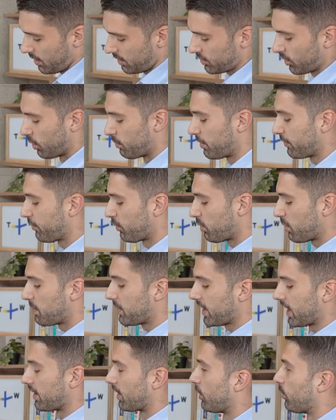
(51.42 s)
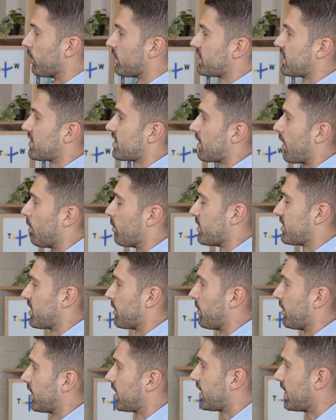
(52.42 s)
Tong, before we begin, I want to start with
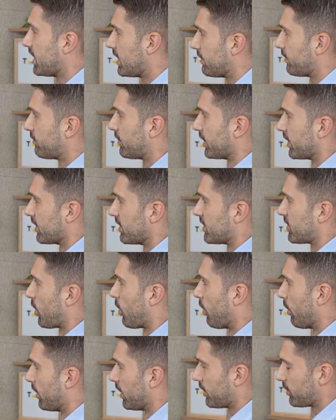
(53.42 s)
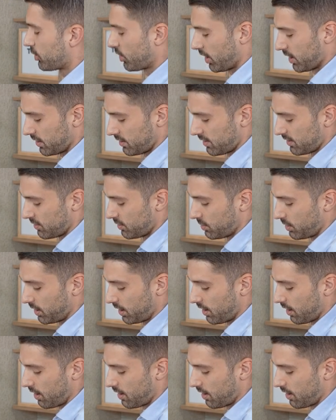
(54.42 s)
some of the key figures on China's nuclear